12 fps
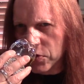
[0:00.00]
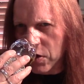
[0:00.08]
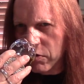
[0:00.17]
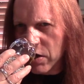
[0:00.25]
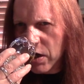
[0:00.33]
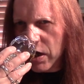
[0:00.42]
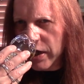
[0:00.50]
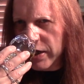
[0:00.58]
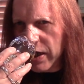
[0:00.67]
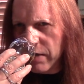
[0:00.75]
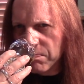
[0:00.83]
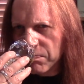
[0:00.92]
So
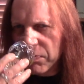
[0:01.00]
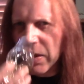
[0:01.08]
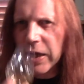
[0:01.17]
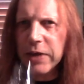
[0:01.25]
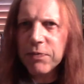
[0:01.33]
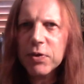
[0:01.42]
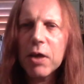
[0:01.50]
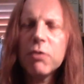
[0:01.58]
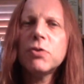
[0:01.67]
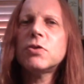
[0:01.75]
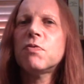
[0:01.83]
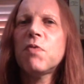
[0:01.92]
again, even though this is